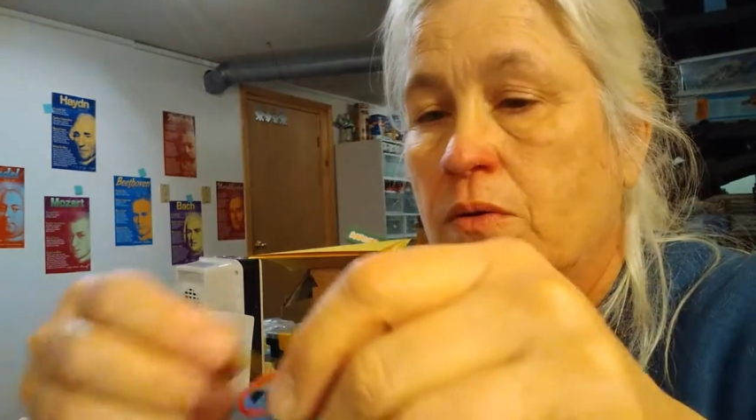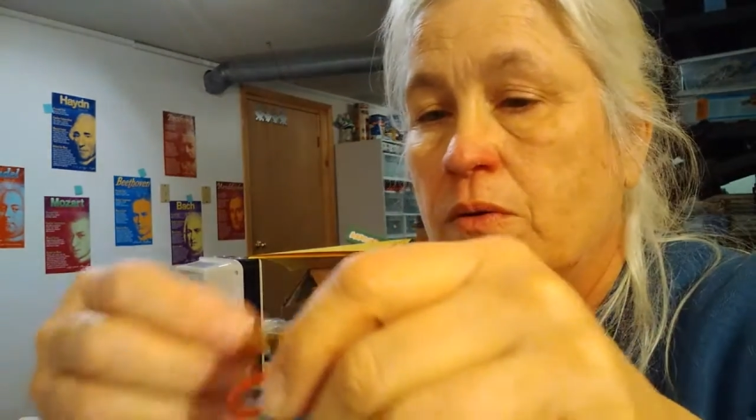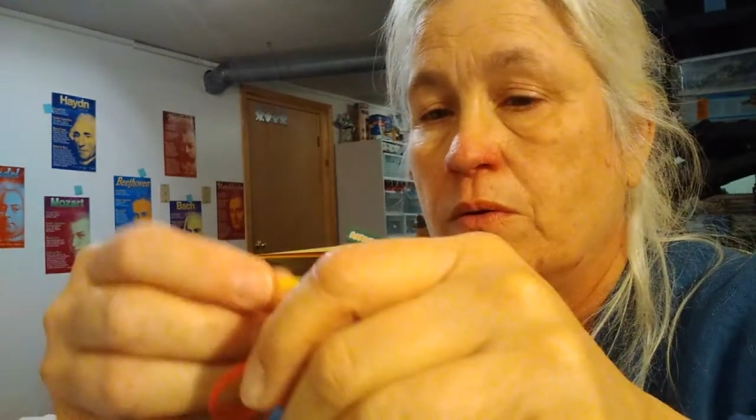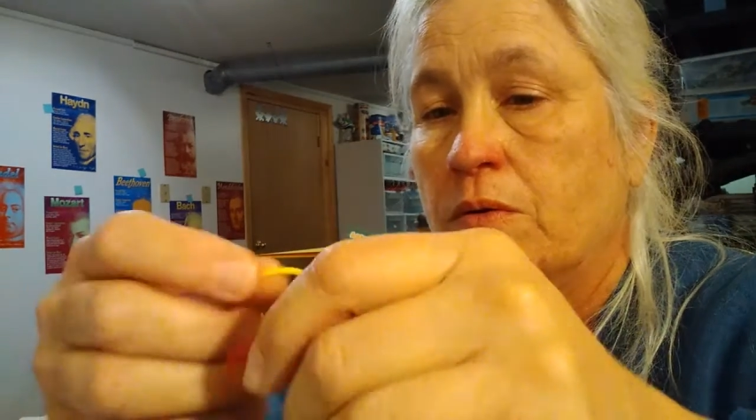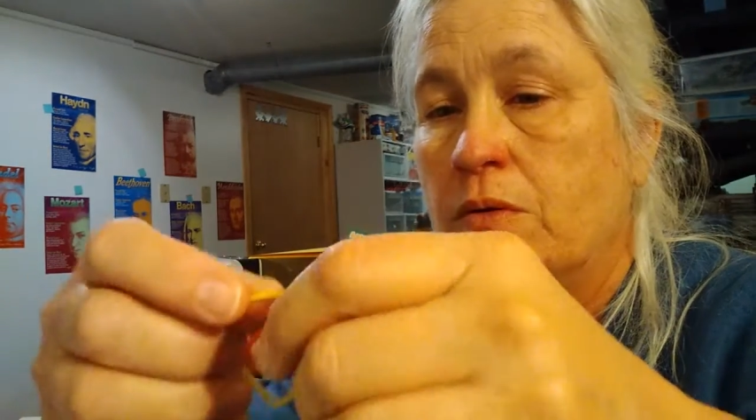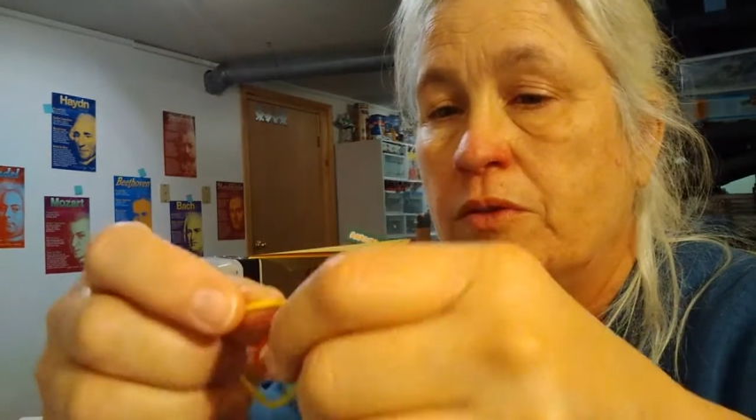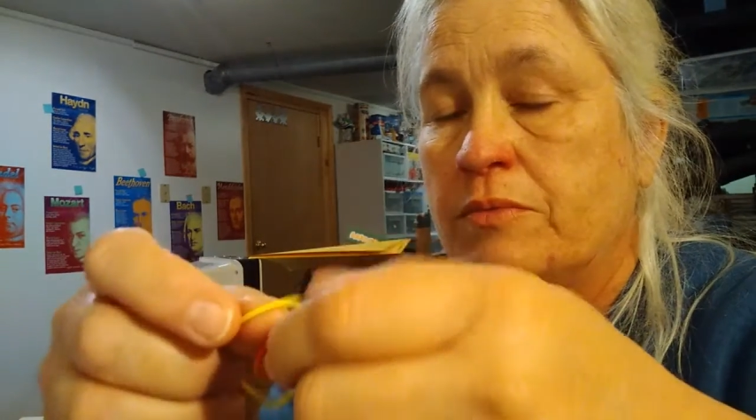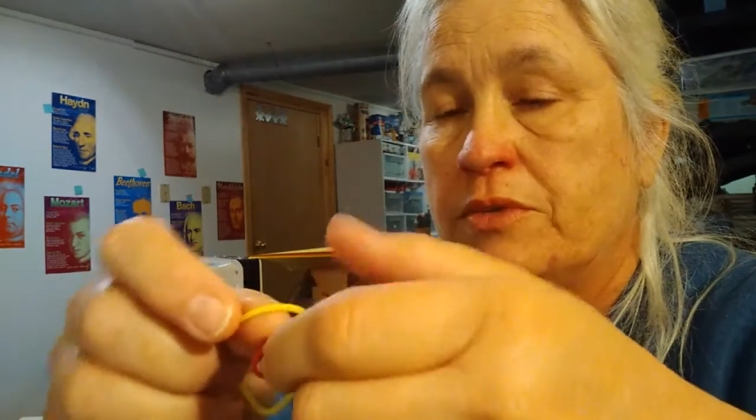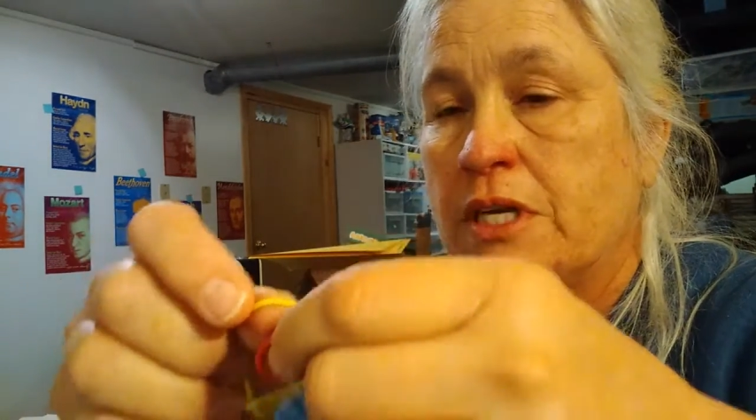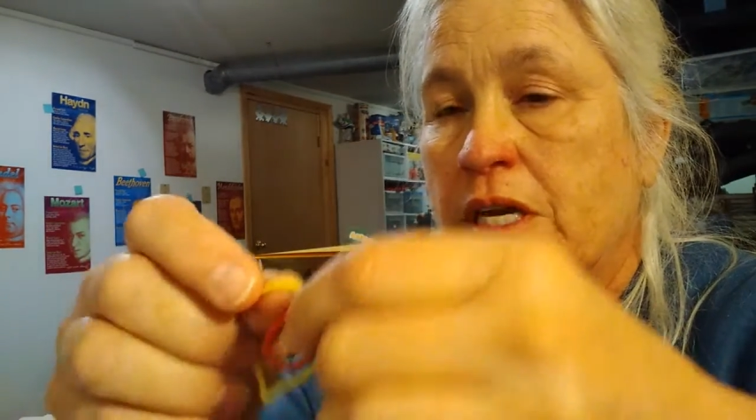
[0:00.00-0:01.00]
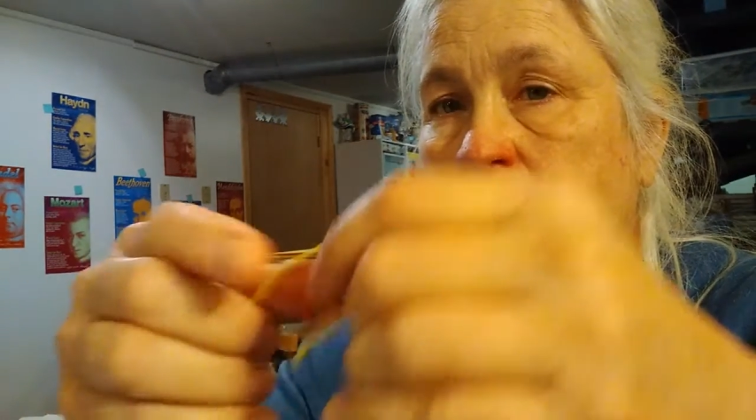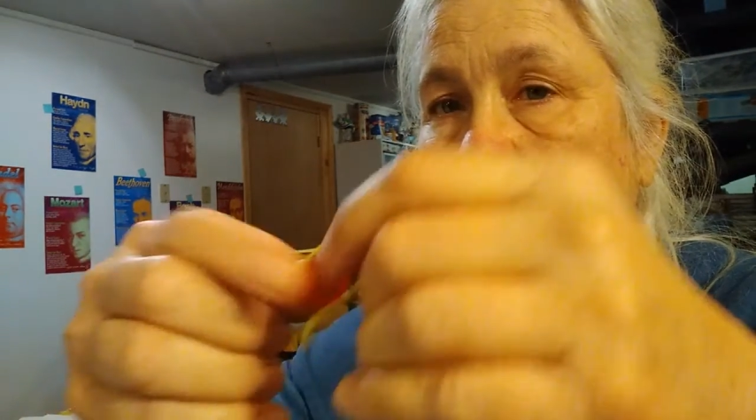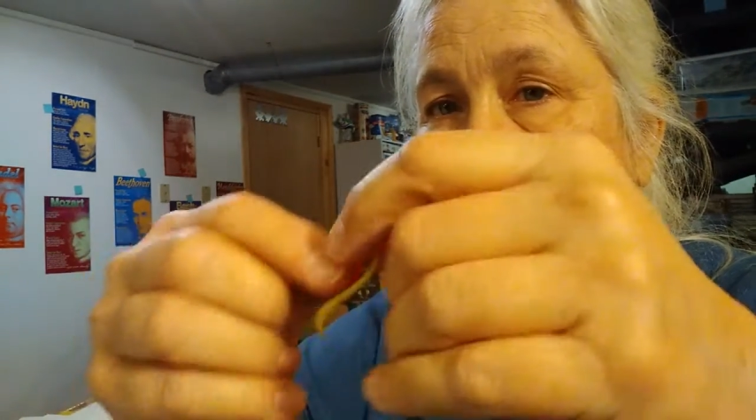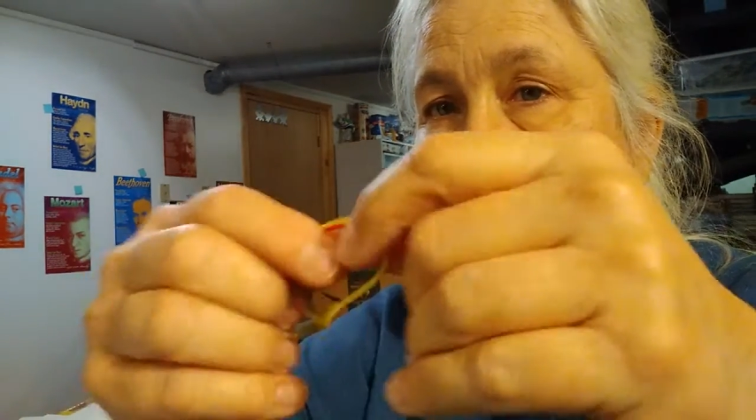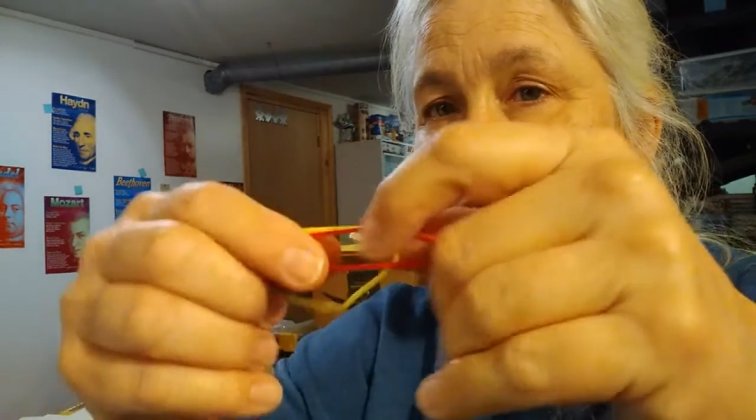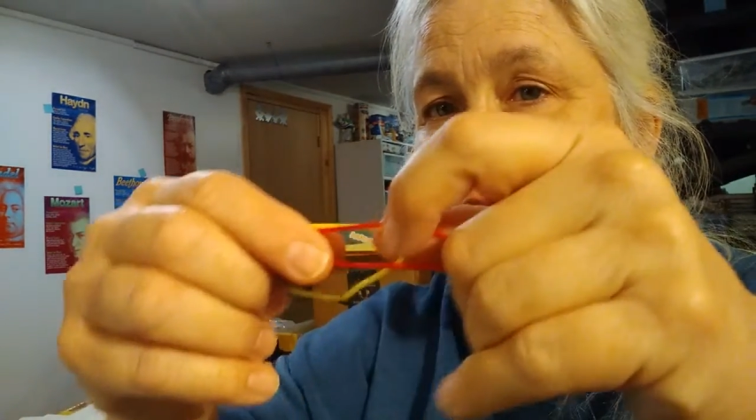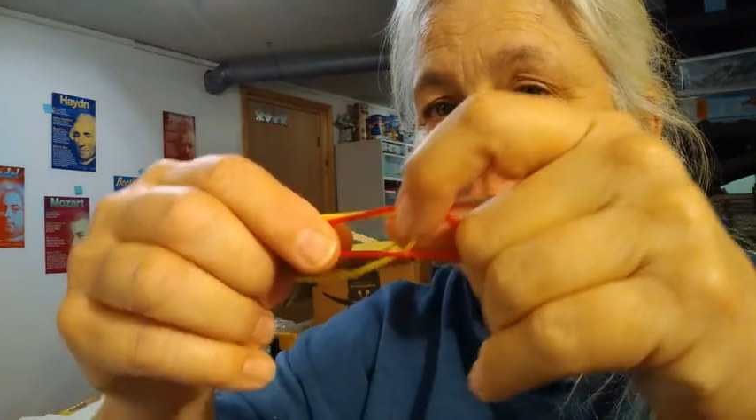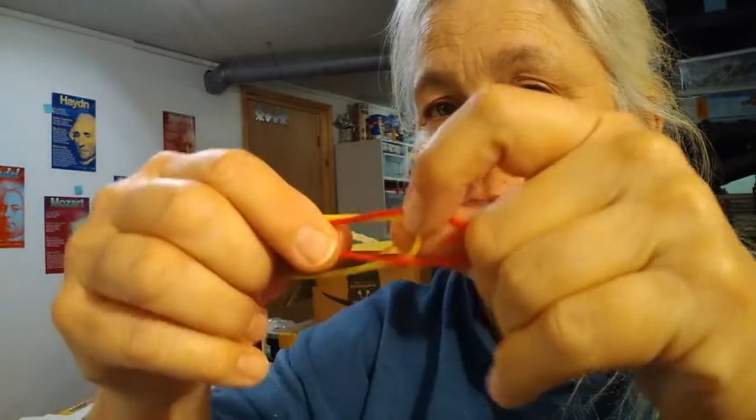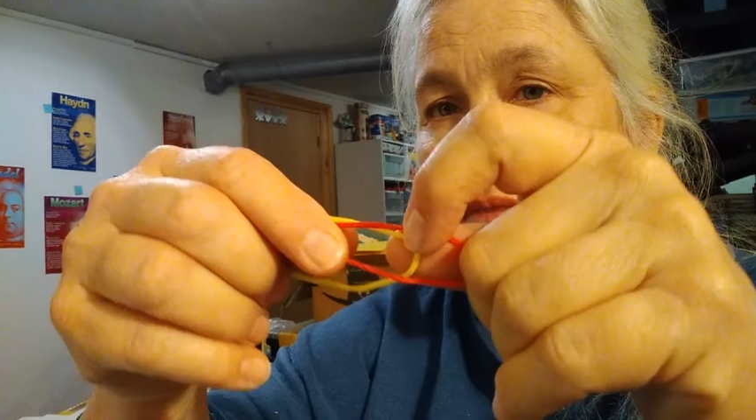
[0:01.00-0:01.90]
hold them together so there's an